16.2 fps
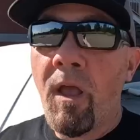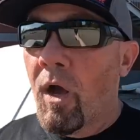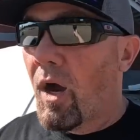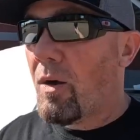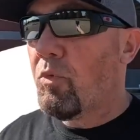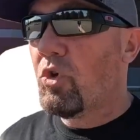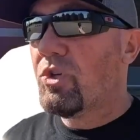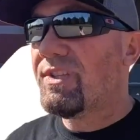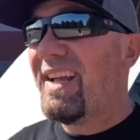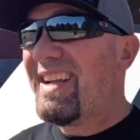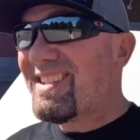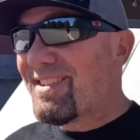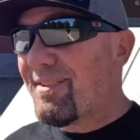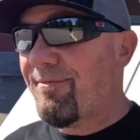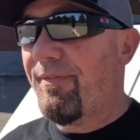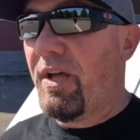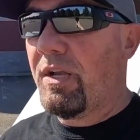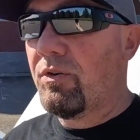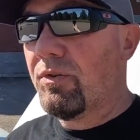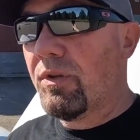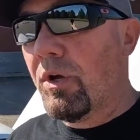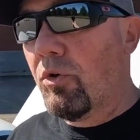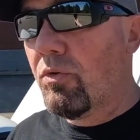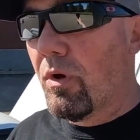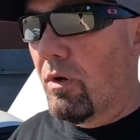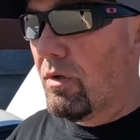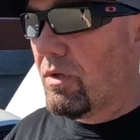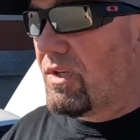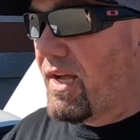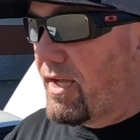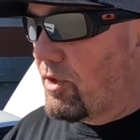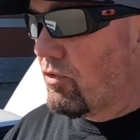All right, boys, last and final note
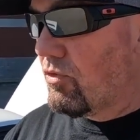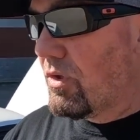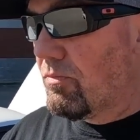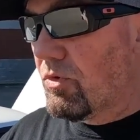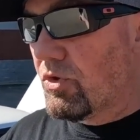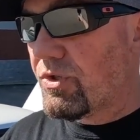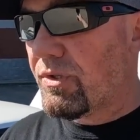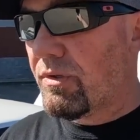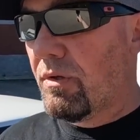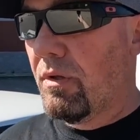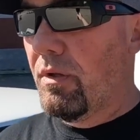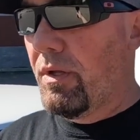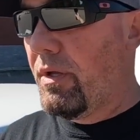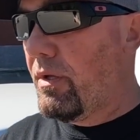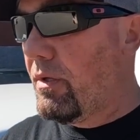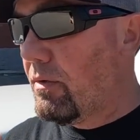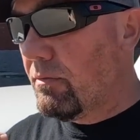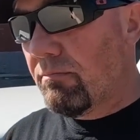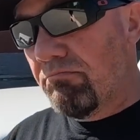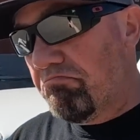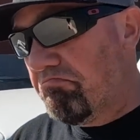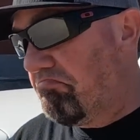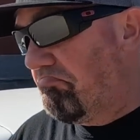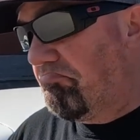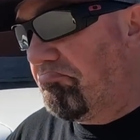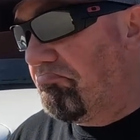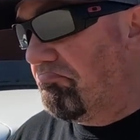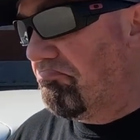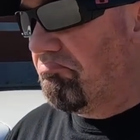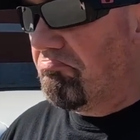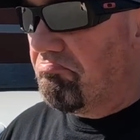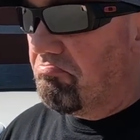on dyno numbers. And,
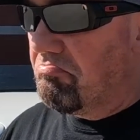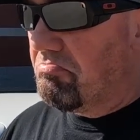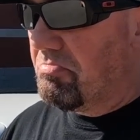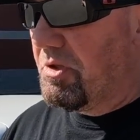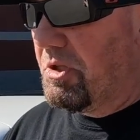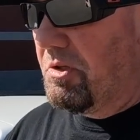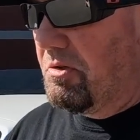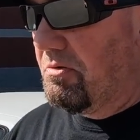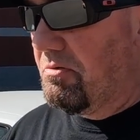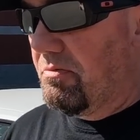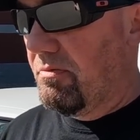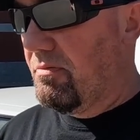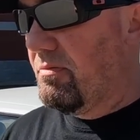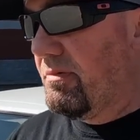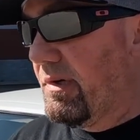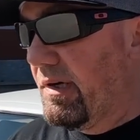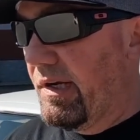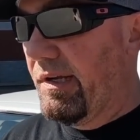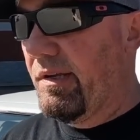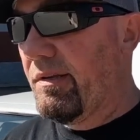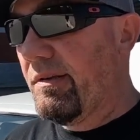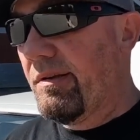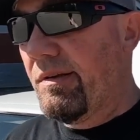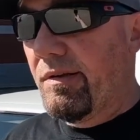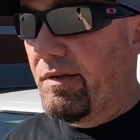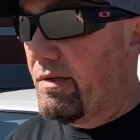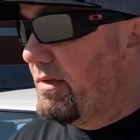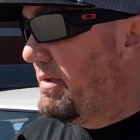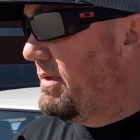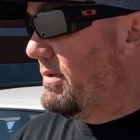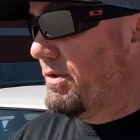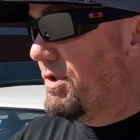you know, again,
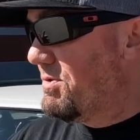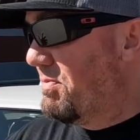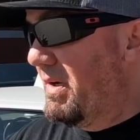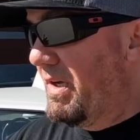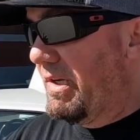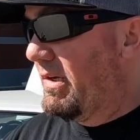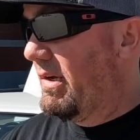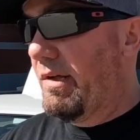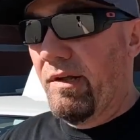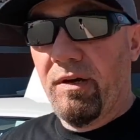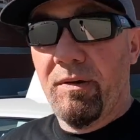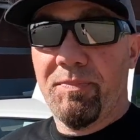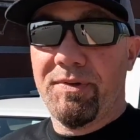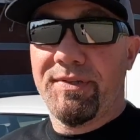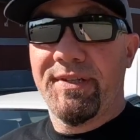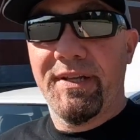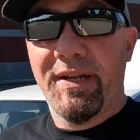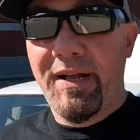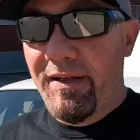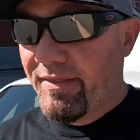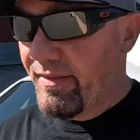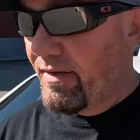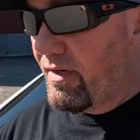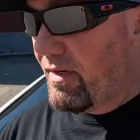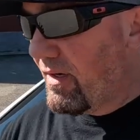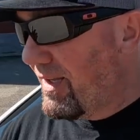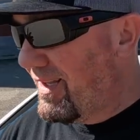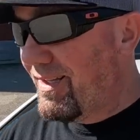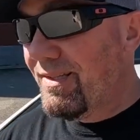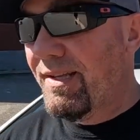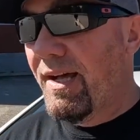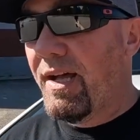just being 100% out there,
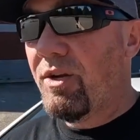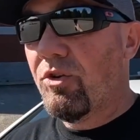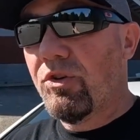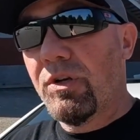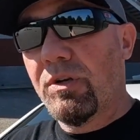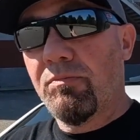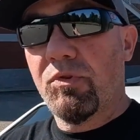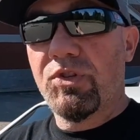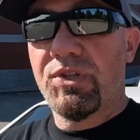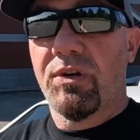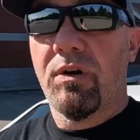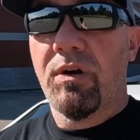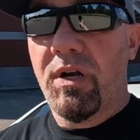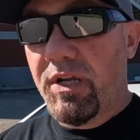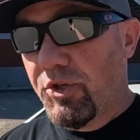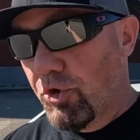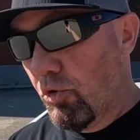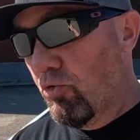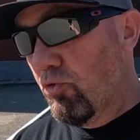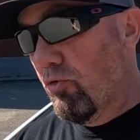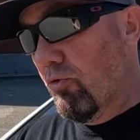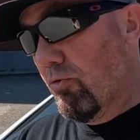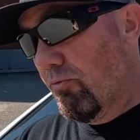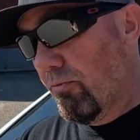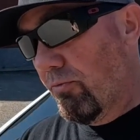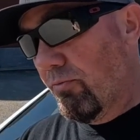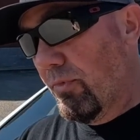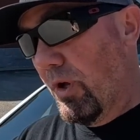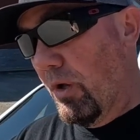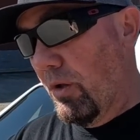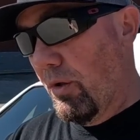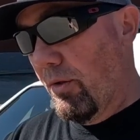dyno numbers are a tool.
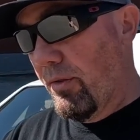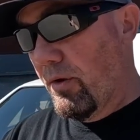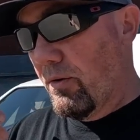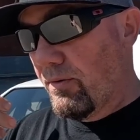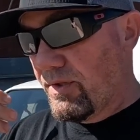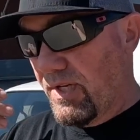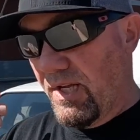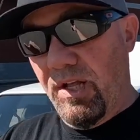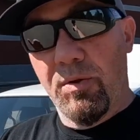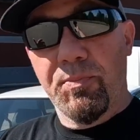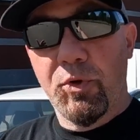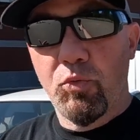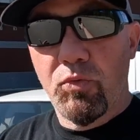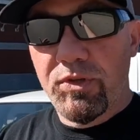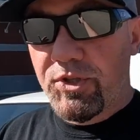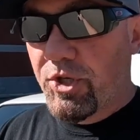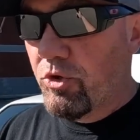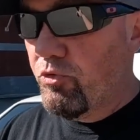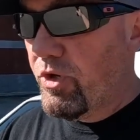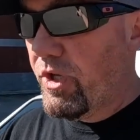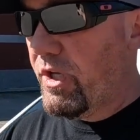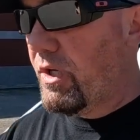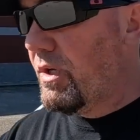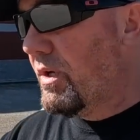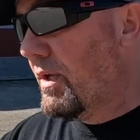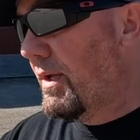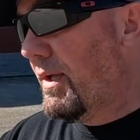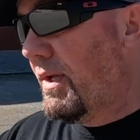You know, they're to help you with tuning.